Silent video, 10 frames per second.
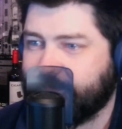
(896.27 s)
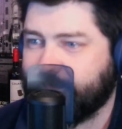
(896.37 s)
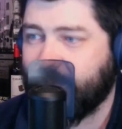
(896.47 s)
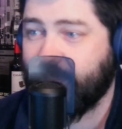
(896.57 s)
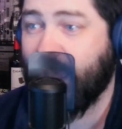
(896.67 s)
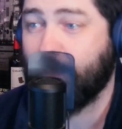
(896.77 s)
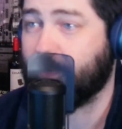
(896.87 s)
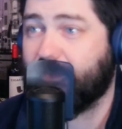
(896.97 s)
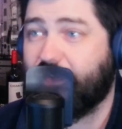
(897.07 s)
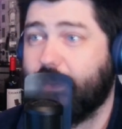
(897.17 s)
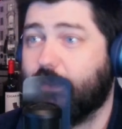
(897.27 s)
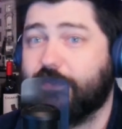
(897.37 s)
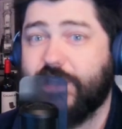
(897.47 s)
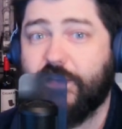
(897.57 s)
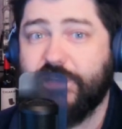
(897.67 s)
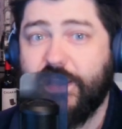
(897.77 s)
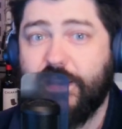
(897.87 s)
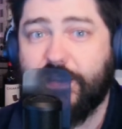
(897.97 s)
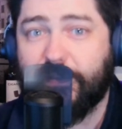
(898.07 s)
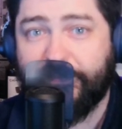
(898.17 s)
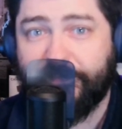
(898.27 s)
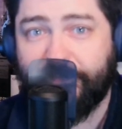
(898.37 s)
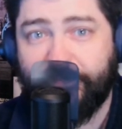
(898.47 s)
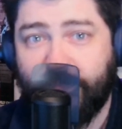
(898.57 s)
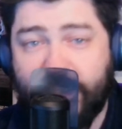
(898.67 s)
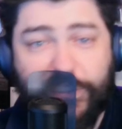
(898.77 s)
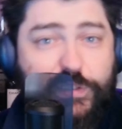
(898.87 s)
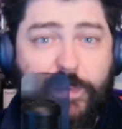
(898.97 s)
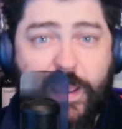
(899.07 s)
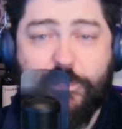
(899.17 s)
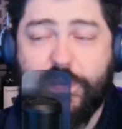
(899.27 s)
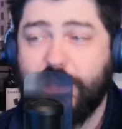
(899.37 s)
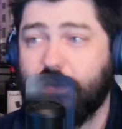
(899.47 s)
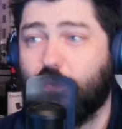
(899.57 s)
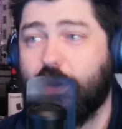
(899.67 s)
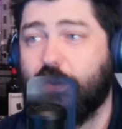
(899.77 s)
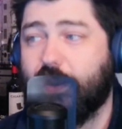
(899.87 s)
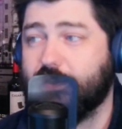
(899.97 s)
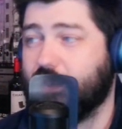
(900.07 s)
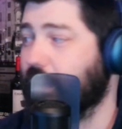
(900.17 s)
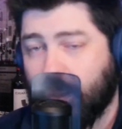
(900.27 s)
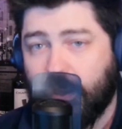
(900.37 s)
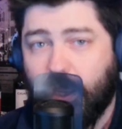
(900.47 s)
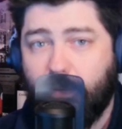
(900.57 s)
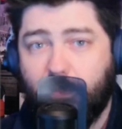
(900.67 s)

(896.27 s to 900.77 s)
that they happen to find themselves in. That's just my opinion. What do you guys think? Comment